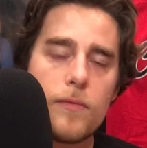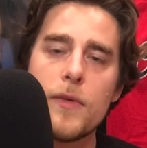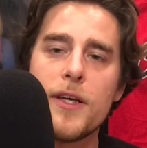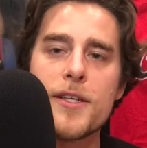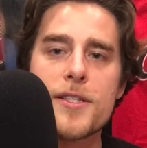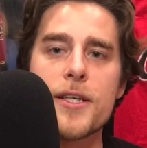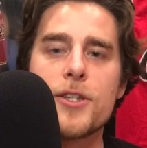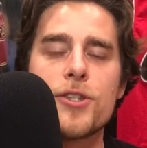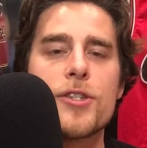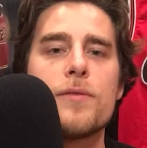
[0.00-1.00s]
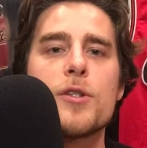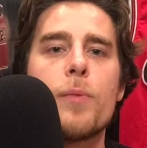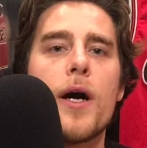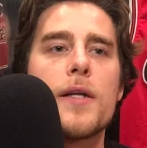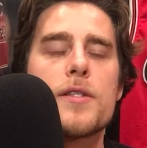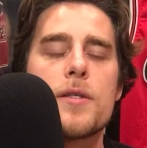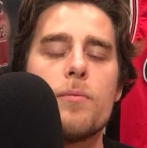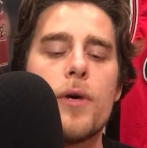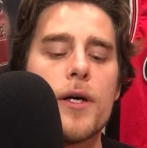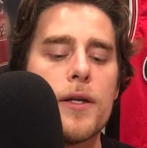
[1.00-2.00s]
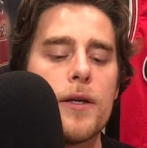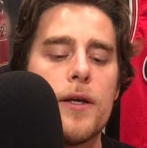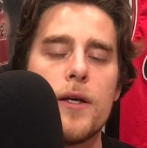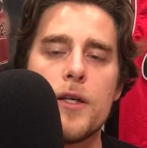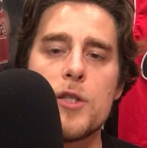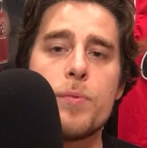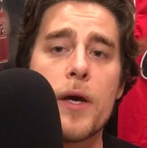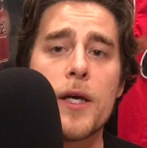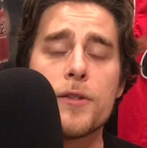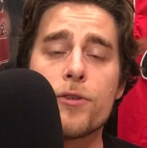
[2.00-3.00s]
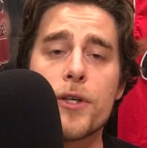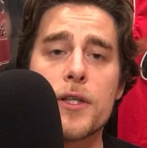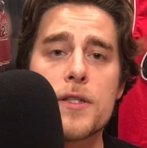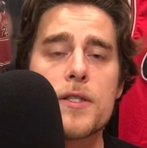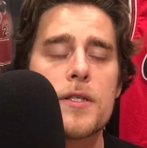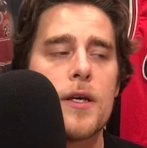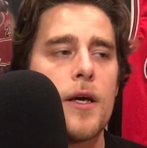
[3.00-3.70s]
it is an interesting response, but he's paying credence.